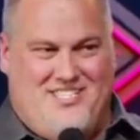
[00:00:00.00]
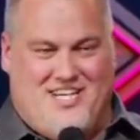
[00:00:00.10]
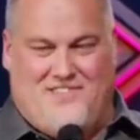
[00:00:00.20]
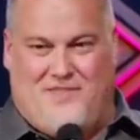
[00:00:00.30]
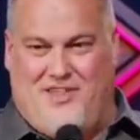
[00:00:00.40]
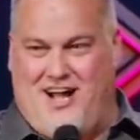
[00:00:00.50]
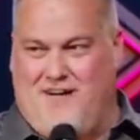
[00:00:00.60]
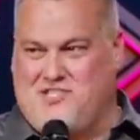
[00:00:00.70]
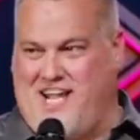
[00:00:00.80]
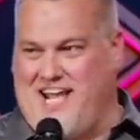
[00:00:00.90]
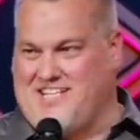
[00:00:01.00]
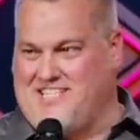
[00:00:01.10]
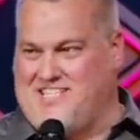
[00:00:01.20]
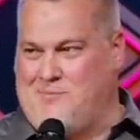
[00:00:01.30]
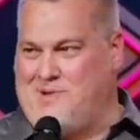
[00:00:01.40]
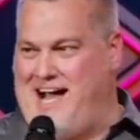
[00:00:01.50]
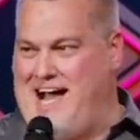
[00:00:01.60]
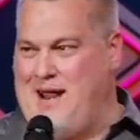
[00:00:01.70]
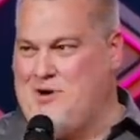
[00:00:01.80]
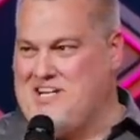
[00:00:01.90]
just for the off chance that some
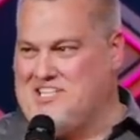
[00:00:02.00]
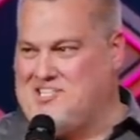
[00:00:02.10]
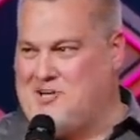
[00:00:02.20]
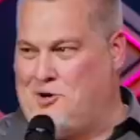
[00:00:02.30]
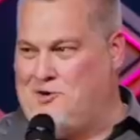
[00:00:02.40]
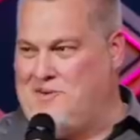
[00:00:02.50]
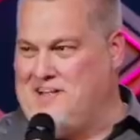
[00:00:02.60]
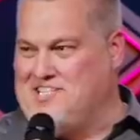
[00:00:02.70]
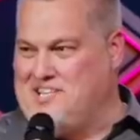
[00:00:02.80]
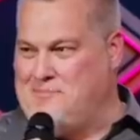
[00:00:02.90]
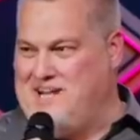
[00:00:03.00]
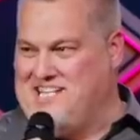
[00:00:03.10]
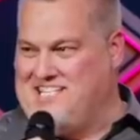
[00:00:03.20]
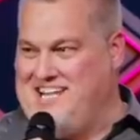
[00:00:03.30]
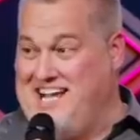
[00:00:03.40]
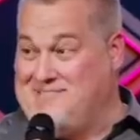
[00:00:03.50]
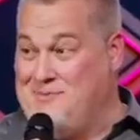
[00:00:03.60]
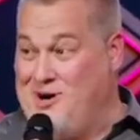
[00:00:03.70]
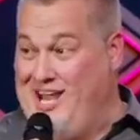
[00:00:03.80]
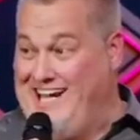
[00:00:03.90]
guy brings his girlfriend to the beach the next
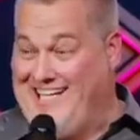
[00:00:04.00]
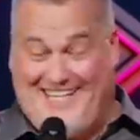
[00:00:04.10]
morning.